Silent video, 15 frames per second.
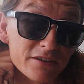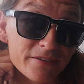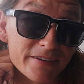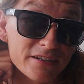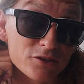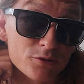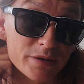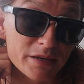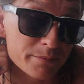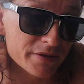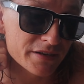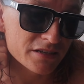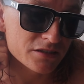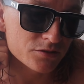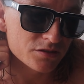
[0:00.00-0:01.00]
around 20
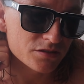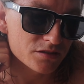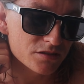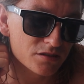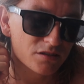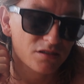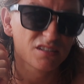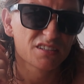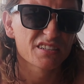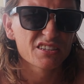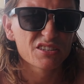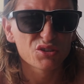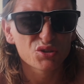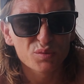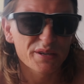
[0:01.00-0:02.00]
minutes
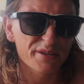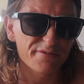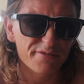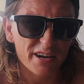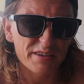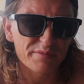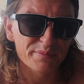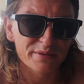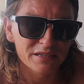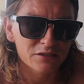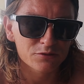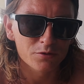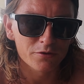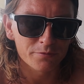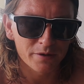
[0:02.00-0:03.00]
to 25
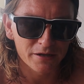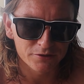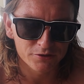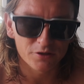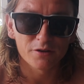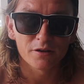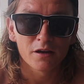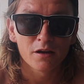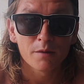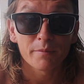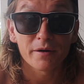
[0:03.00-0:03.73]
minutes with my drone.